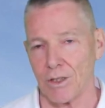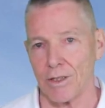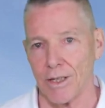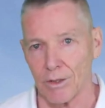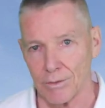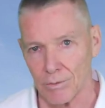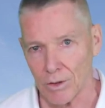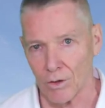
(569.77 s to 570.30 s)
You
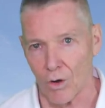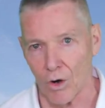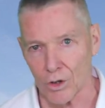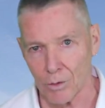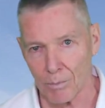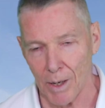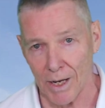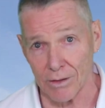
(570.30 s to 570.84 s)
can get
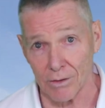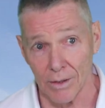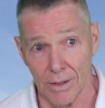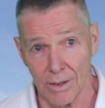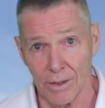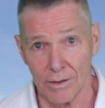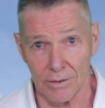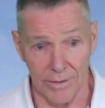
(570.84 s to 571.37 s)
longer pants
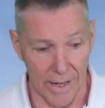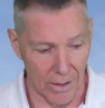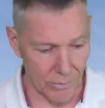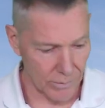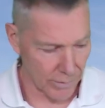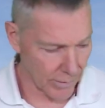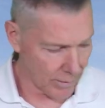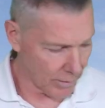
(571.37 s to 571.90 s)

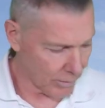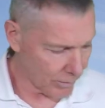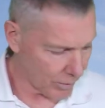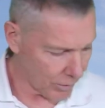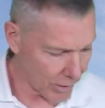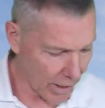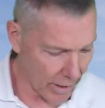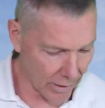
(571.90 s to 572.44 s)
down
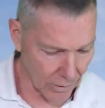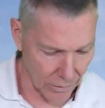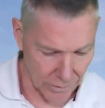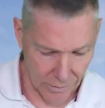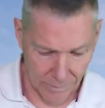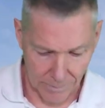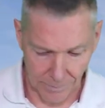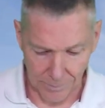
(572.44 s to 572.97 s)
to the
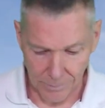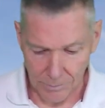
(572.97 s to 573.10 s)
ankles,